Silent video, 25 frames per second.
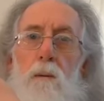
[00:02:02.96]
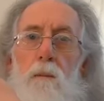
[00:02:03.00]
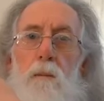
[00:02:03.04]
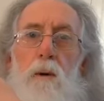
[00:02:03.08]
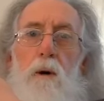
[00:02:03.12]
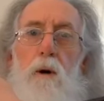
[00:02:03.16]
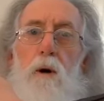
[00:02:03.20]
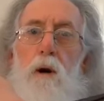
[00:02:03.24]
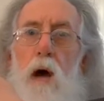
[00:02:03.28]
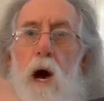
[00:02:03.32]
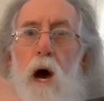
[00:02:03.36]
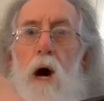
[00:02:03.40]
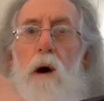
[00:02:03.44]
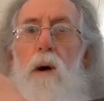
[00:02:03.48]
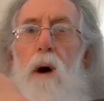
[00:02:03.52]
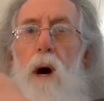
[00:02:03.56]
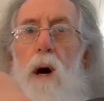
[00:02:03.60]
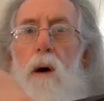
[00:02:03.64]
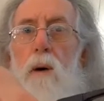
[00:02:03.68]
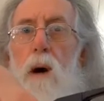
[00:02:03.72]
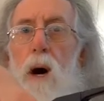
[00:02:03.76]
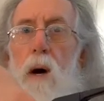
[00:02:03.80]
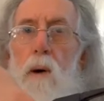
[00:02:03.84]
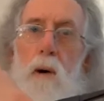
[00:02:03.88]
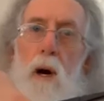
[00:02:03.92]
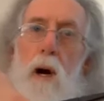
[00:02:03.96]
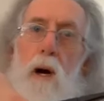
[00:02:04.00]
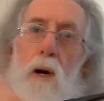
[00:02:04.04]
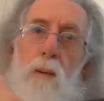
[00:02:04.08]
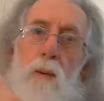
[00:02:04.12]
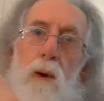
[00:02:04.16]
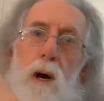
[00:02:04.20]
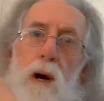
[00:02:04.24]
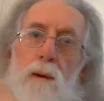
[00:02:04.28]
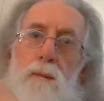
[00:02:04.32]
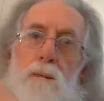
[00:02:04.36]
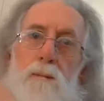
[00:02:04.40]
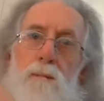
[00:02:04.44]

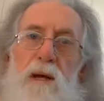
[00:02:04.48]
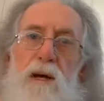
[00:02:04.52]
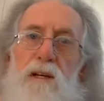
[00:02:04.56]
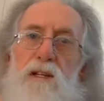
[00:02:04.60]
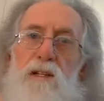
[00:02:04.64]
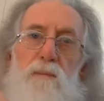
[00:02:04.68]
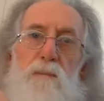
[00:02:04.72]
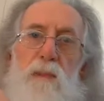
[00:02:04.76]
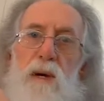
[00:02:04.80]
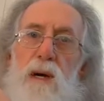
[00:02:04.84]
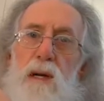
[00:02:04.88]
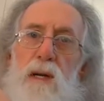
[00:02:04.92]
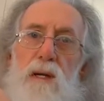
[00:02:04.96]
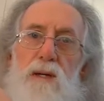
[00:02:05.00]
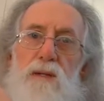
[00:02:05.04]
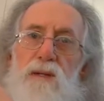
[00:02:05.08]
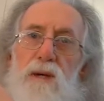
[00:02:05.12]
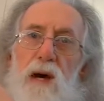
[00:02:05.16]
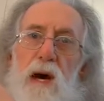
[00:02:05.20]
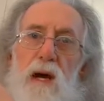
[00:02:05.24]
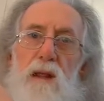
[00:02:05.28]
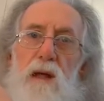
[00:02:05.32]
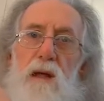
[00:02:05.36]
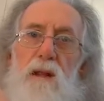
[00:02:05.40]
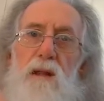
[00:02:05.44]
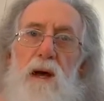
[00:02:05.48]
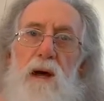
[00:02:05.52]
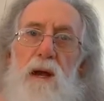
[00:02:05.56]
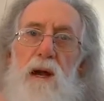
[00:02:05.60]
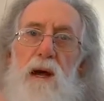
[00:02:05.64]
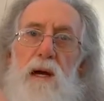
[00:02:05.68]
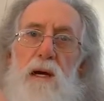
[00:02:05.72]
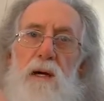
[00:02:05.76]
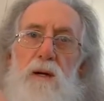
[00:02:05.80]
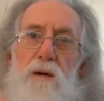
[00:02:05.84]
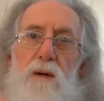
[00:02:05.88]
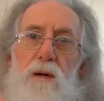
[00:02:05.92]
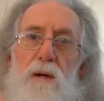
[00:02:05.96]
0.00001 doesn't mean to say they're that
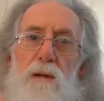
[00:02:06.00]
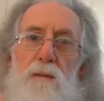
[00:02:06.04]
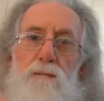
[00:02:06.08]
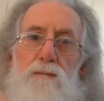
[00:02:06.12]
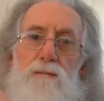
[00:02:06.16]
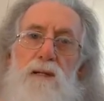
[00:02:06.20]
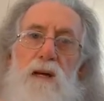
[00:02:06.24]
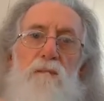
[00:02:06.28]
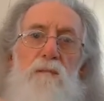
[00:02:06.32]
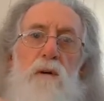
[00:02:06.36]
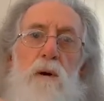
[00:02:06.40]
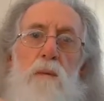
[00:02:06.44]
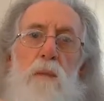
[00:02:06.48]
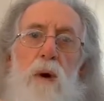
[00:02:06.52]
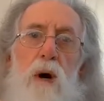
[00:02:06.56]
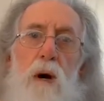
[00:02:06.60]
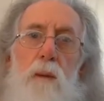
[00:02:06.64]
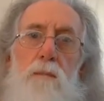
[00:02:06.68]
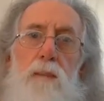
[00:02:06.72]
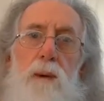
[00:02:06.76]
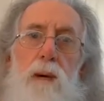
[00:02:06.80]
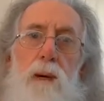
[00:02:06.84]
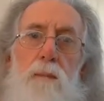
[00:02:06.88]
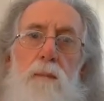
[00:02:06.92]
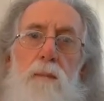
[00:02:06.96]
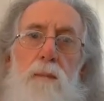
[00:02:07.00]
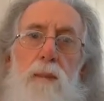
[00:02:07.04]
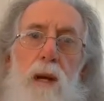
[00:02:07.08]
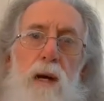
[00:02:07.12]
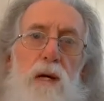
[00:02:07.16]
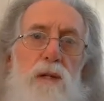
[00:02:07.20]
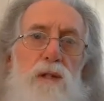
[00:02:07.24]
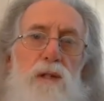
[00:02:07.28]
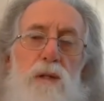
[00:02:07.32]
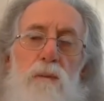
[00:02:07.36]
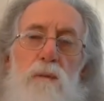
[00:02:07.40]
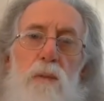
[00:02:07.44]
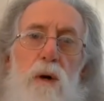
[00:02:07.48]
accurate. Some of them might be
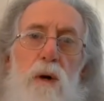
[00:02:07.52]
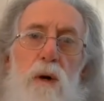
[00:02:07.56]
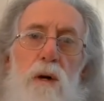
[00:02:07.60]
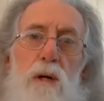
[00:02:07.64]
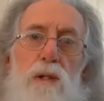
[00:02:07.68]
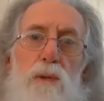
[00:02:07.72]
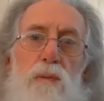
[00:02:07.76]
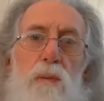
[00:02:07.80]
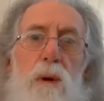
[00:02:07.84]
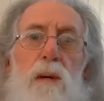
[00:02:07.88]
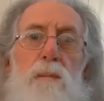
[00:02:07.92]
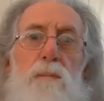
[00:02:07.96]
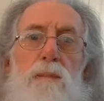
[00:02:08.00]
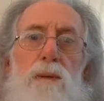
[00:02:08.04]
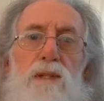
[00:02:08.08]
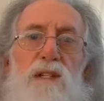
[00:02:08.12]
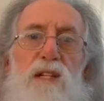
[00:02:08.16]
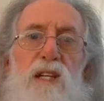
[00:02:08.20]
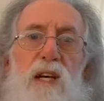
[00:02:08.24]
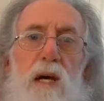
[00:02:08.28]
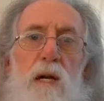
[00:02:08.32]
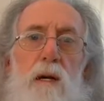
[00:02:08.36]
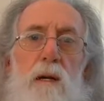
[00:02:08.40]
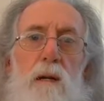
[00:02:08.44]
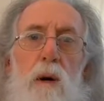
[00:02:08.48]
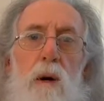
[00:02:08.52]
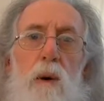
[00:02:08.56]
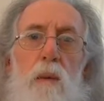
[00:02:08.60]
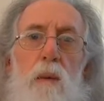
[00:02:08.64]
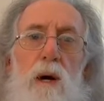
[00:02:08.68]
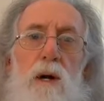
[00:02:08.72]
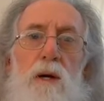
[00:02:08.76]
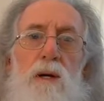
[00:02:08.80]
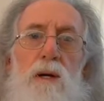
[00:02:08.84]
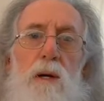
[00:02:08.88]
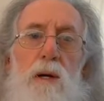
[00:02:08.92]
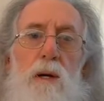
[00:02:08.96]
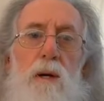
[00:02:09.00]
plus or minus 1% or
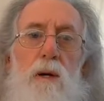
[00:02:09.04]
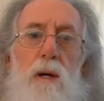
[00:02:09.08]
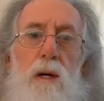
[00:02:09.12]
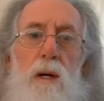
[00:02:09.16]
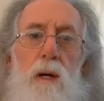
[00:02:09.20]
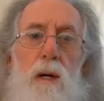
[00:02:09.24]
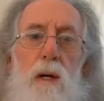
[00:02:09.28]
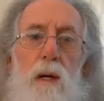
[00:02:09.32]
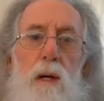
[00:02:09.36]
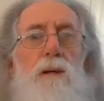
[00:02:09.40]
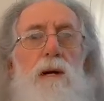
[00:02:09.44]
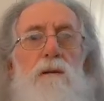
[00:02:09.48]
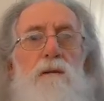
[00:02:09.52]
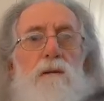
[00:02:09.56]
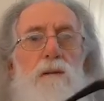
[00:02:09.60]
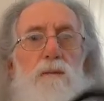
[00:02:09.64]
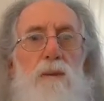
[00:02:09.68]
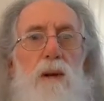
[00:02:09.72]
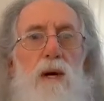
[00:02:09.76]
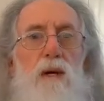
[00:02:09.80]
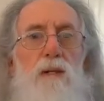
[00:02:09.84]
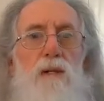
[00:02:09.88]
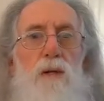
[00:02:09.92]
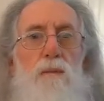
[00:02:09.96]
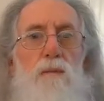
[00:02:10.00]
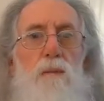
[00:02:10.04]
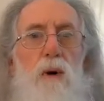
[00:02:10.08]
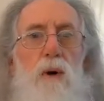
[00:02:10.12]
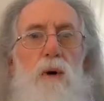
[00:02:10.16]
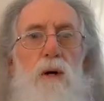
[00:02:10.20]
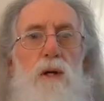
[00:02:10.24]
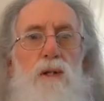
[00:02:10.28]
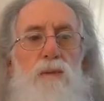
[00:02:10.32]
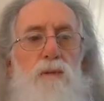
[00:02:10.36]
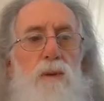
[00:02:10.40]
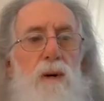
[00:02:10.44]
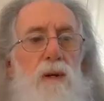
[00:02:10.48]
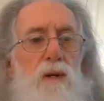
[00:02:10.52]
1 degree. So it's plus or
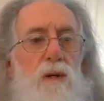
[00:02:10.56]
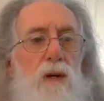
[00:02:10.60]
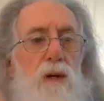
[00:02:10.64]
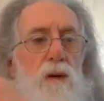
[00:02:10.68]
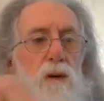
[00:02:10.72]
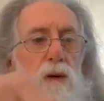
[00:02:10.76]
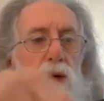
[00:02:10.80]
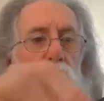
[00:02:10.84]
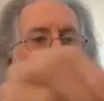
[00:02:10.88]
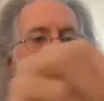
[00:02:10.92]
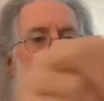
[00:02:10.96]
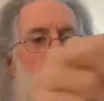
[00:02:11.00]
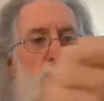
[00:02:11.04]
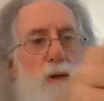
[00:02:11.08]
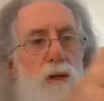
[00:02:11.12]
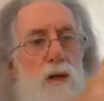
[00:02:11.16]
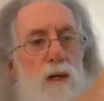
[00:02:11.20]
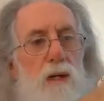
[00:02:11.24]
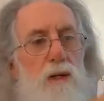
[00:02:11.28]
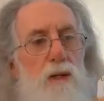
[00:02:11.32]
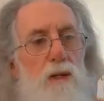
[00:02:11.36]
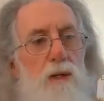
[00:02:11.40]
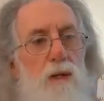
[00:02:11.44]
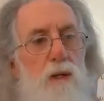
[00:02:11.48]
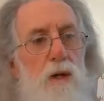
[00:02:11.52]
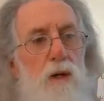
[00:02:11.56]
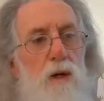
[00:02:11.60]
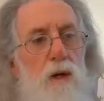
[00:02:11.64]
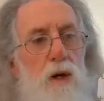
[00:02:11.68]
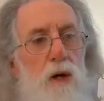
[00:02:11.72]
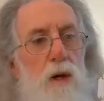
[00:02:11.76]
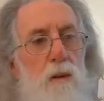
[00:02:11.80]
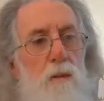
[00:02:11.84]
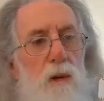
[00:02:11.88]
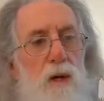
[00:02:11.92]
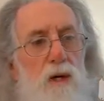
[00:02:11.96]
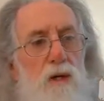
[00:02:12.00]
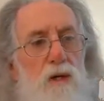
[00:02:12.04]
minus 1 degree. That means you
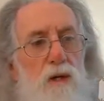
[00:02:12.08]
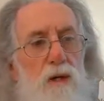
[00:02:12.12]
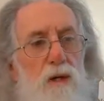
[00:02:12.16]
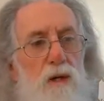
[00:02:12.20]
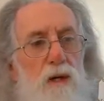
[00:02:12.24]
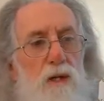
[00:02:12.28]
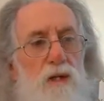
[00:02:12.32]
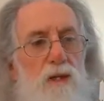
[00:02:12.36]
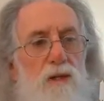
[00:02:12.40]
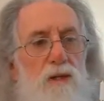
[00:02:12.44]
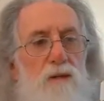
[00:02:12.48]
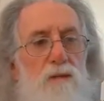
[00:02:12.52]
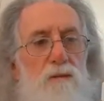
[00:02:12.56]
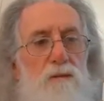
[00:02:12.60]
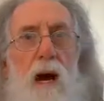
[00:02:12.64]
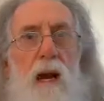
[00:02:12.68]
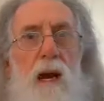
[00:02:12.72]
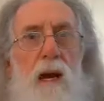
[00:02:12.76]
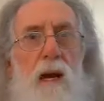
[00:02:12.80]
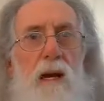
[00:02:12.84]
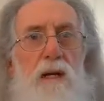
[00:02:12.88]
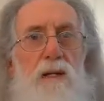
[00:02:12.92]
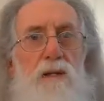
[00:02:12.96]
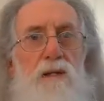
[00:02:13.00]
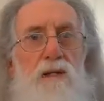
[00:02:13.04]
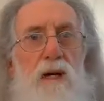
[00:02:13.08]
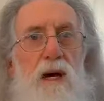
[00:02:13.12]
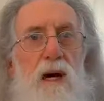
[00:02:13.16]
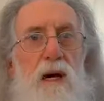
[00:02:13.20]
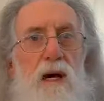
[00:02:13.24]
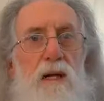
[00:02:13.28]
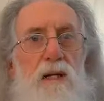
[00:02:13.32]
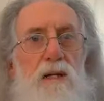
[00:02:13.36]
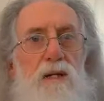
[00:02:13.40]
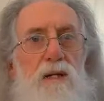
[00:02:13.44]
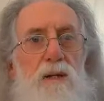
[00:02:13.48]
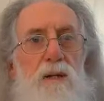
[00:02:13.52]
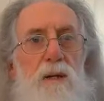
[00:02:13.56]
can measure this and it can say
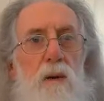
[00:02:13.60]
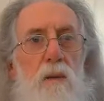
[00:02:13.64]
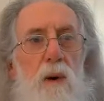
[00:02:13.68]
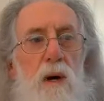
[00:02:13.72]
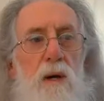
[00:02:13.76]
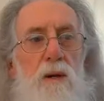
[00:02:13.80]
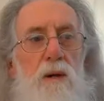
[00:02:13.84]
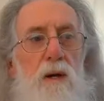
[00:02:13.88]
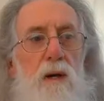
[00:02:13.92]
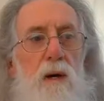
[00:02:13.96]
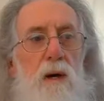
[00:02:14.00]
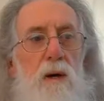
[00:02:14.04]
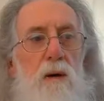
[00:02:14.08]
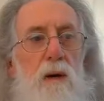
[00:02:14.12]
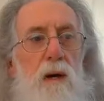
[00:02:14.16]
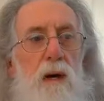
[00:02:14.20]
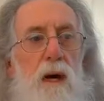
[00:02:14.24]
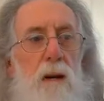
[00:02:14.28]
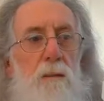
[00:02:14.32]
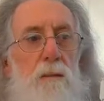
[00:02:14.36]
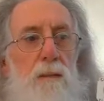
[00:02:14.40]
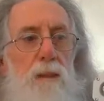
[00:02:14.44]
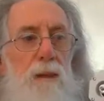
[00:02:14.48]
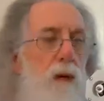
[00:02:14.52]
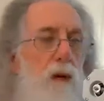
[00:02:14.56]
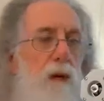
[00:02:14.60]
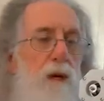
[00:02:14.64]
it's 1 degree up.